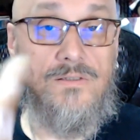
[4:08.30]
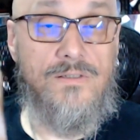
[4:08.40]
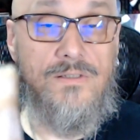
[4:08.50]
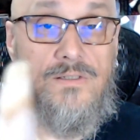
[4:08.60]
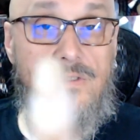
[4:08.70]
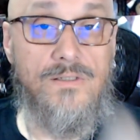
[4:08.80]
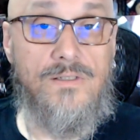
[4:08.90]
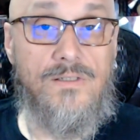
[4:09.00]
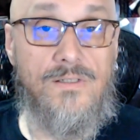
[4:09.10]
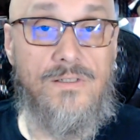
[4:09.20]

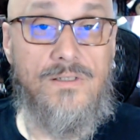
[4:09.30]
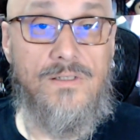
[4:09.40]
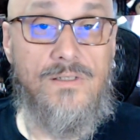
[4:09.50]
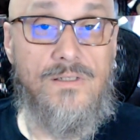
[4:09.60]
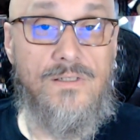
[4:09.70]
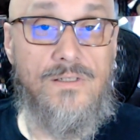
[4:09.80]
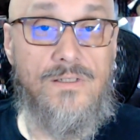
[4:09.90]
[no speech]